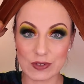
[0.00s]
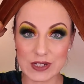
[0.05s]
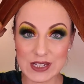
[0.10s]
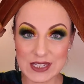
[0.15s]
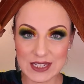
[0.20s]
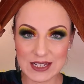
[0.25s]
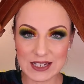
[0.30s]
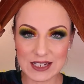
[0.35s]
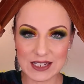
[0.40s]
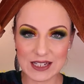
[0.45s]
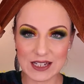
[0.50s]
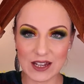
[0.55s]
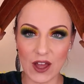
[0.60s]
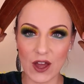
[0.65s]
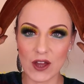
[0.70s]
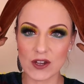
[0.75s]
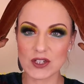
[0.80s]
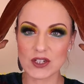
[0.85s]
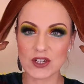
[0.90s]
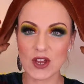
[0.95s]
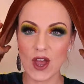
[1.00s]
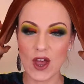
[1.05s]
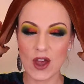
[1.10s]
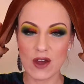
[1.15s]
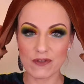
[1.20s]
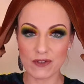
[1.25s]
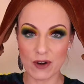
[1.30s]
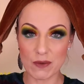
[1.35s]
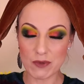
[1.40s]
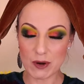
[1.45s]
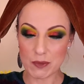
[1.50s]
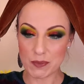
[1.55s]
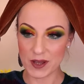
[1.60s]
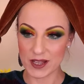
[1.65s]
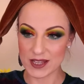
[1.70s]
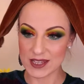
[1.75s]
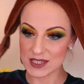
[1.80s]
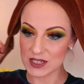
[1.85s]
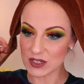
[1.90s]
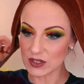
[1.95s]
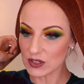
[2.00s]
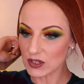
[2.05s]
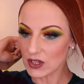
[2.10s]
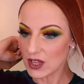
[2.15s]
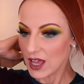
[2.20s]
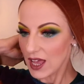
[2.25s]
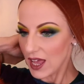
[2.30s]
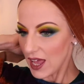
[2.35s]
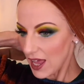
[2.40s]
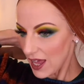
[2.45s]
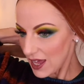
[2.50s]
recently launched from Wrapunzel